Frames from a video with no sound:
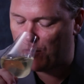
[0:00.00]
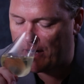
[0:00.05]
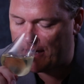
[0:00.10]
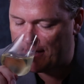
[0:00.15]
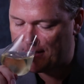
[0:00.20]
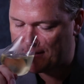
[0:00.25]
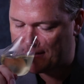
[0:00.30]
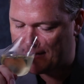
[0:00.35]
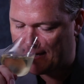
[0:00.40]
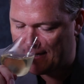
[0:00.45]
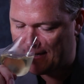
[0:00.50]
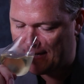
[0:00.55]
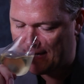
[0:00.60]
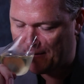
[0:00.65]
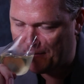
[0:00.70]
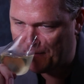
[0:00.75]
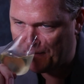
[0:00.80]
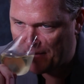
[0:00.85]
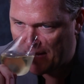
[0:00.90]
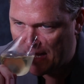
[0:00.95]
wines. And
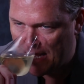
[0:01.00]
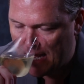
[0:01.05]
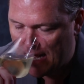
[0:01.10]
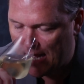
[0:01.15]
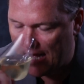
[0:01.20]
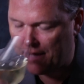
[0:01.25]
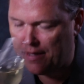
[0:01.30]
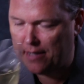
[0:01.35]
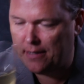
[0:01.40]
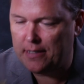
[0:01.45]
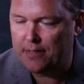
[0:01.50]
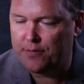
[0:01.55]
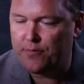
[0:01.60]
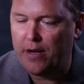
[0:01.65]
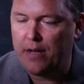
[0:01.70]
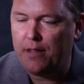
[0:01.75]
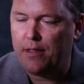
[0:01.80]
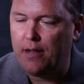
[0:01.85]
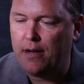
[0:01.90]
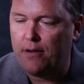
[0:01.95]
I think the
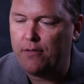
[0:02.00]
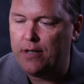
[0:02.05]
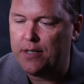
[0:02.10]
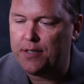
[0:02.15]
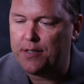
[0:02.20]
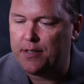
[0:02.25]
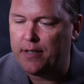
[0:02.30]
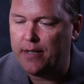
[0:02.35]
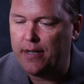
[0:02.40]
strength here is